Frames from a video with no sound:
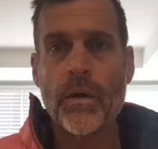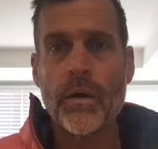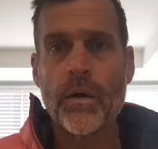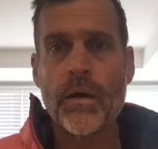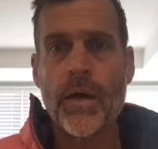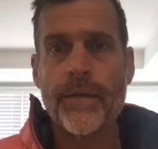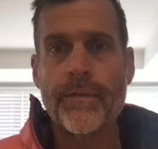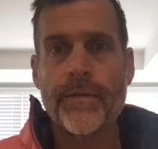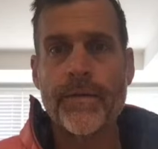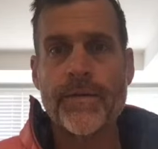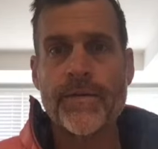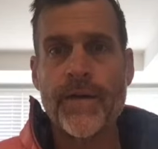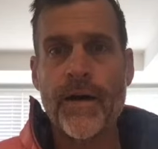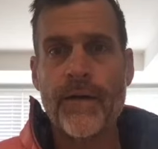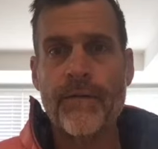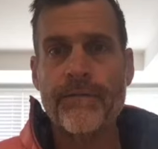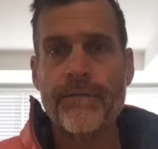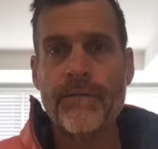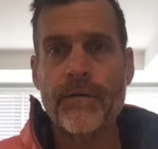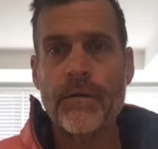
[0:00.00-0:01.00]
cut these
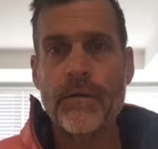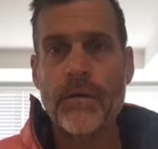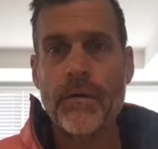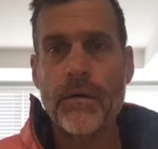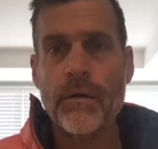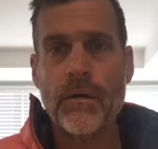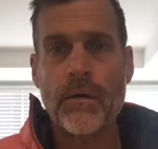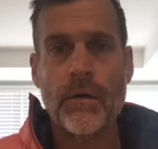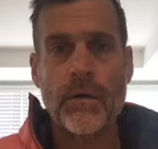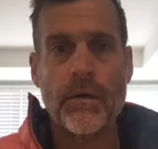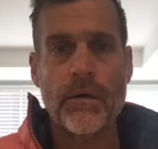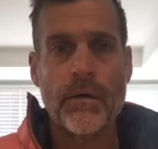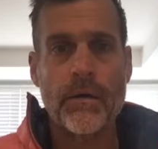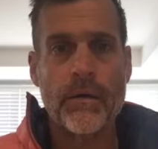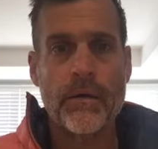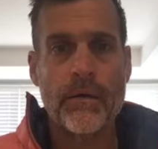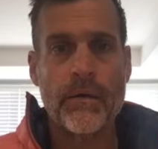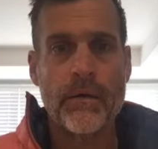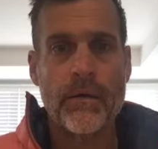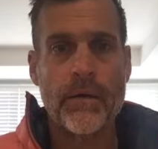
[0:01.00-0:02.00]
off
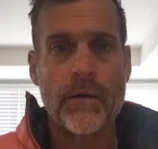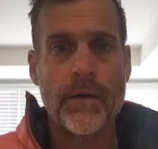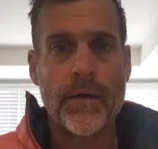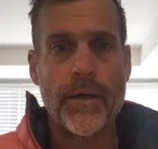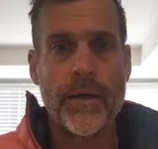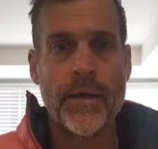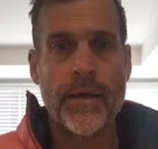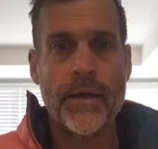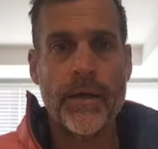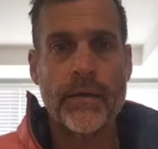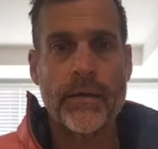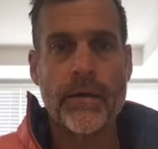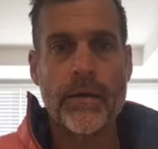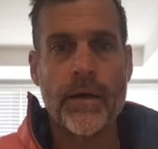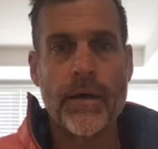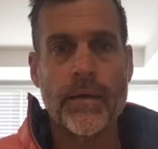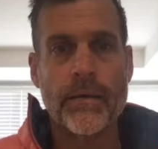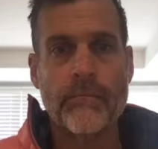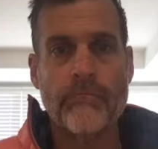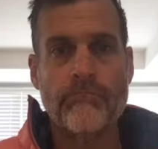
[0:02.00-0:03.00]
and
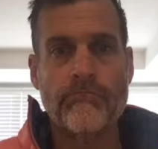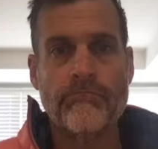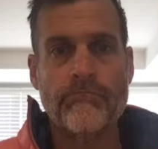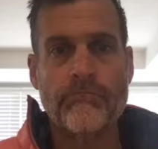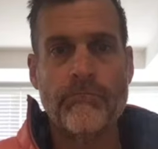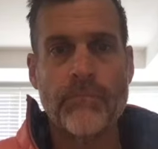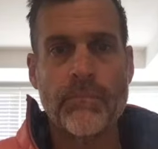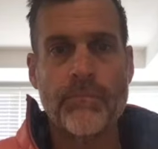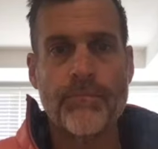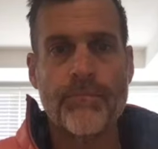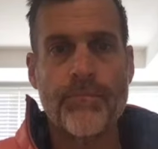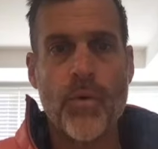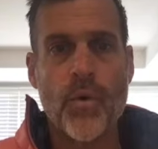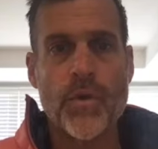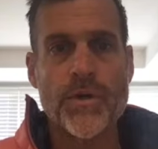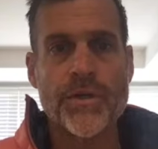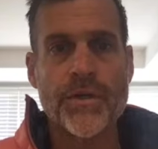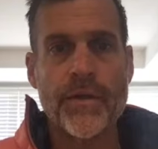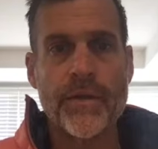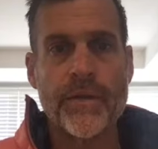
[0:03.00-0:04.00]
cut
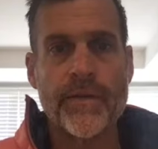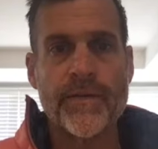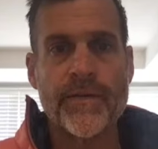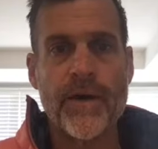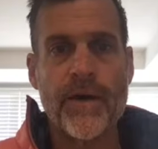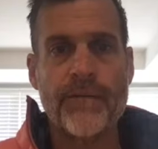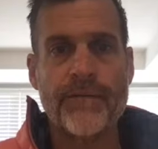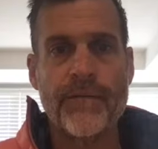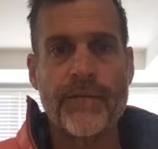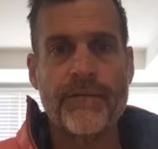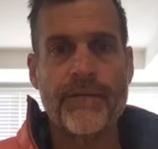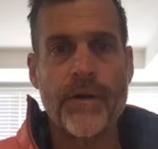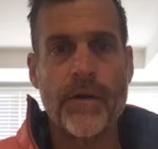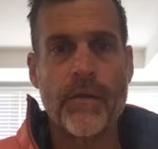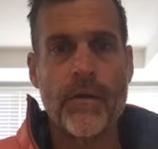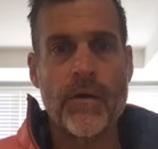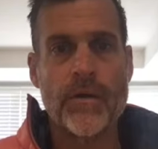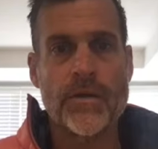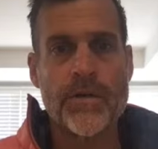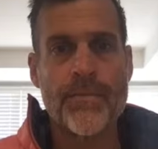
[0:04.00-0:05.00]
portion of this off to fit a
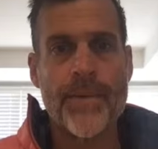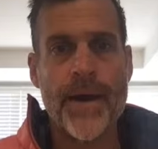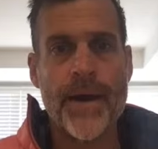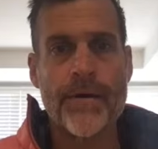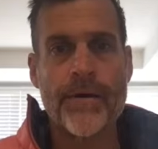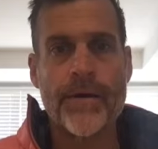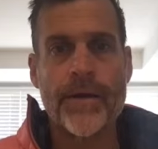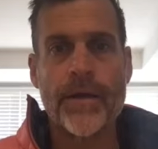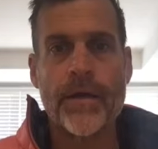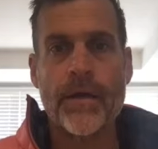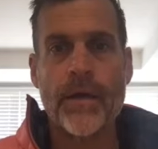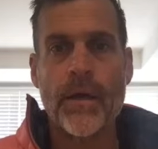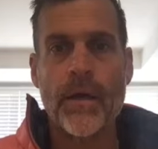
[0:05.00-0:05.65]
larger battery.